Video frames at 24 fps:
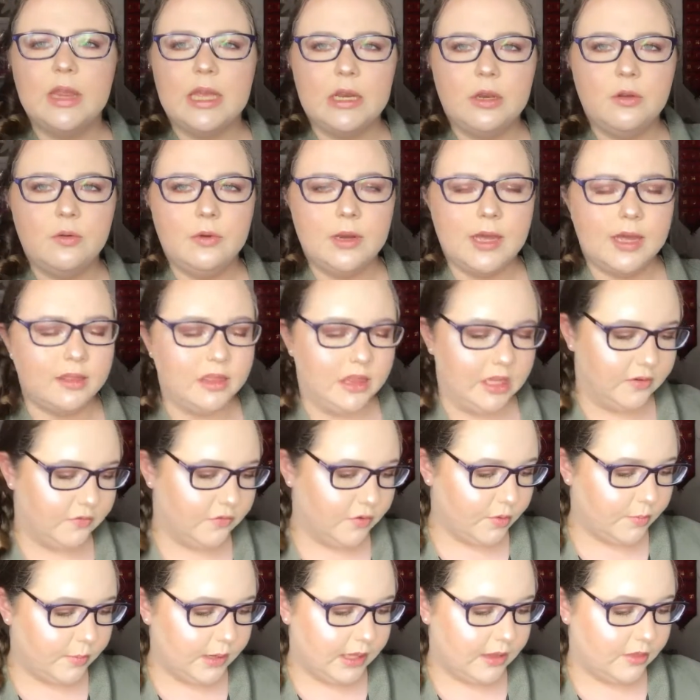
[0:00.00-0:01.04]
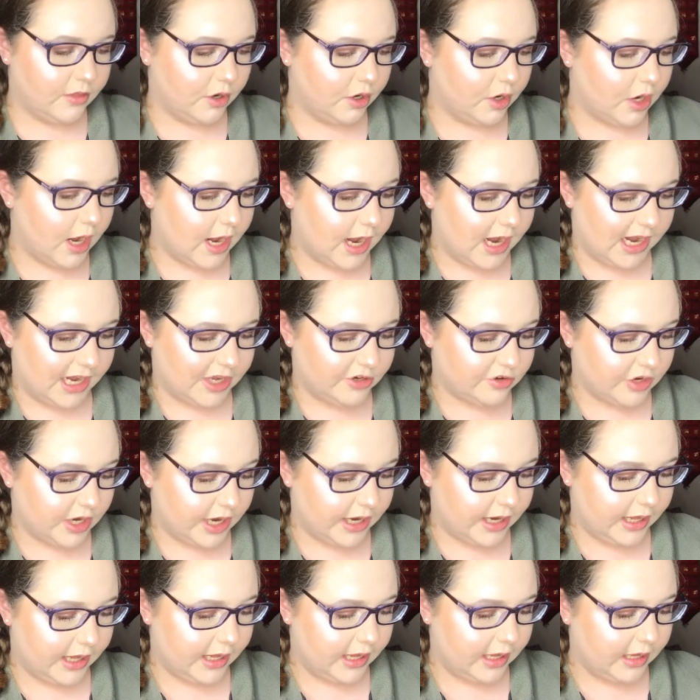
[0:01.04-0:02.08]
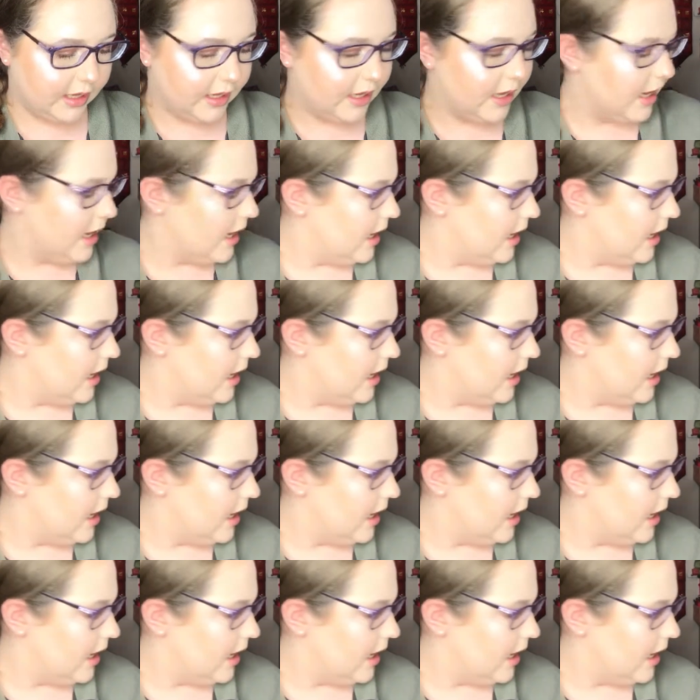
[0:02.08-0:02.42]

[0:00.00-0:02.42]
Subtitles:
They do nothing for me. They're not hydrating.